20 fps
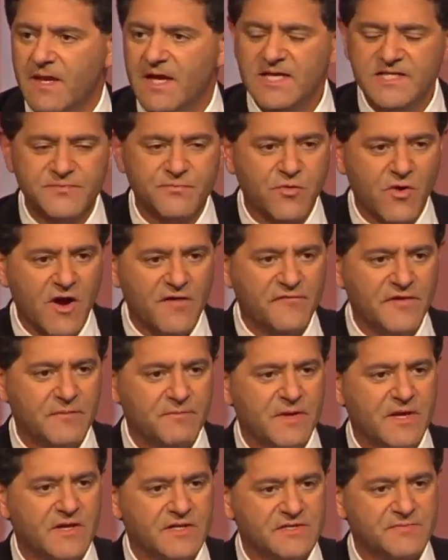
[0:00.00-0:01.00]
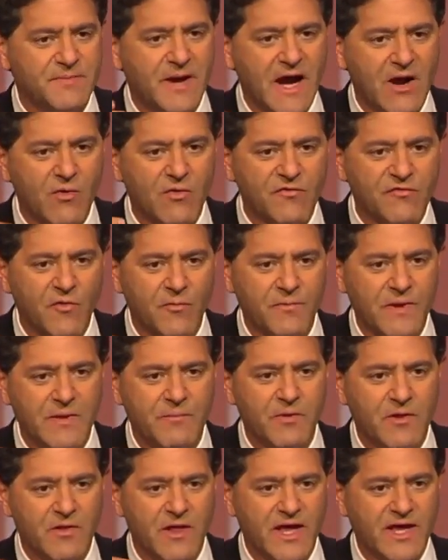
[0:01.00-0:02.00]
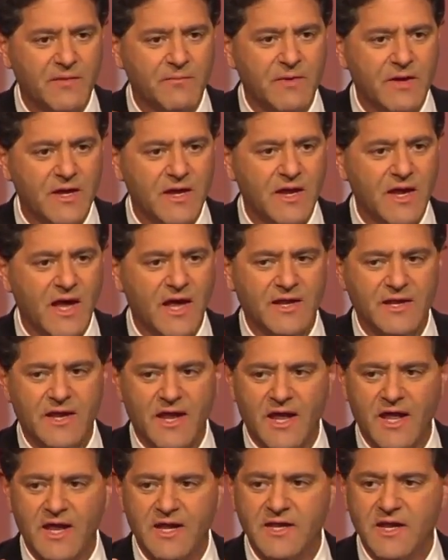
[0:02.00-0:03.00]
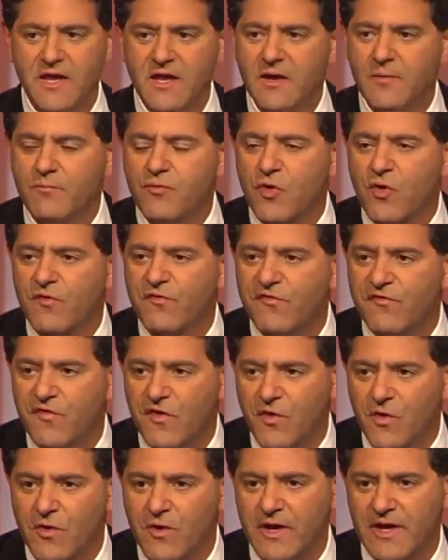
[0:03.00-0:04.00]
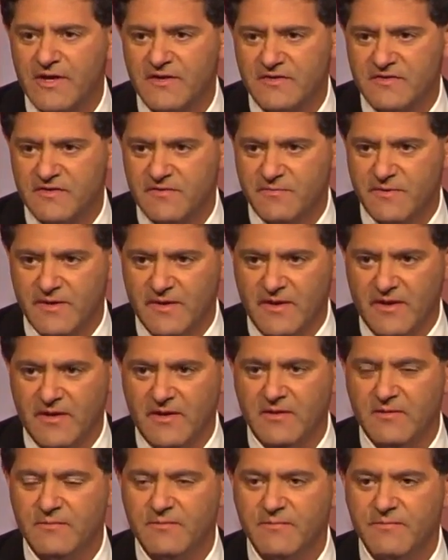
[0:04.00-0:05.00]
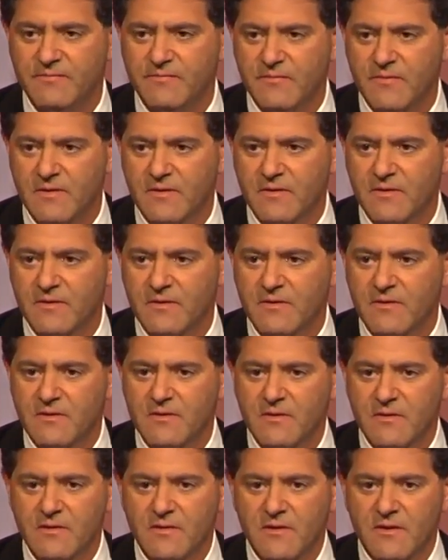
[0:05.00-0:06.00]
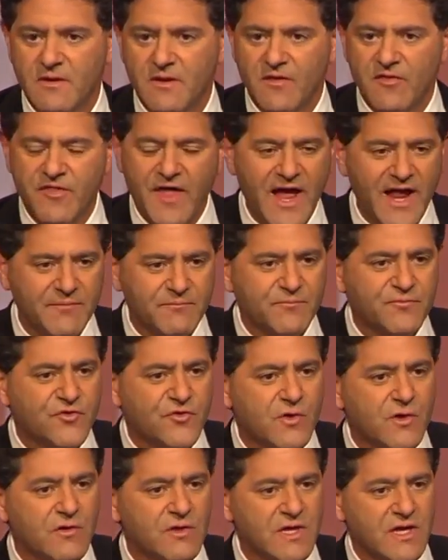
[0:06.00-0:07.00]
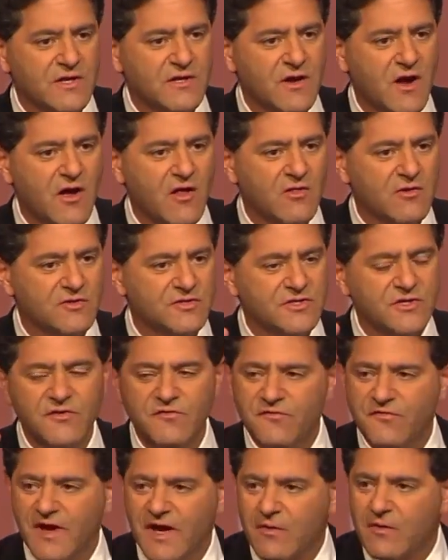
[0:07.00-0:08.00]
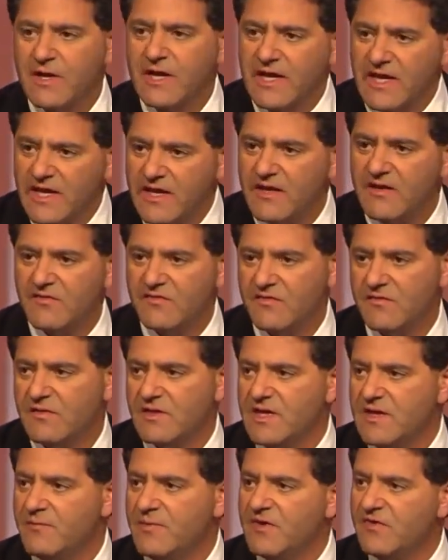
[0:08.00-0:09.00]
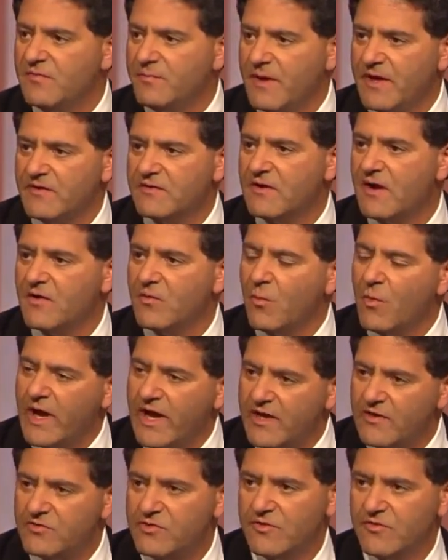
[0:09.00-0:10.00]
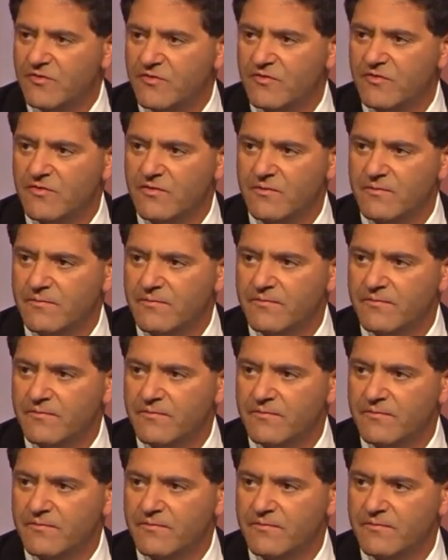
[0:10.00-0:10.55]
It's profit because powerful people like me and Ed prefer it to be. That trillion dollars could very easily be spent on wages.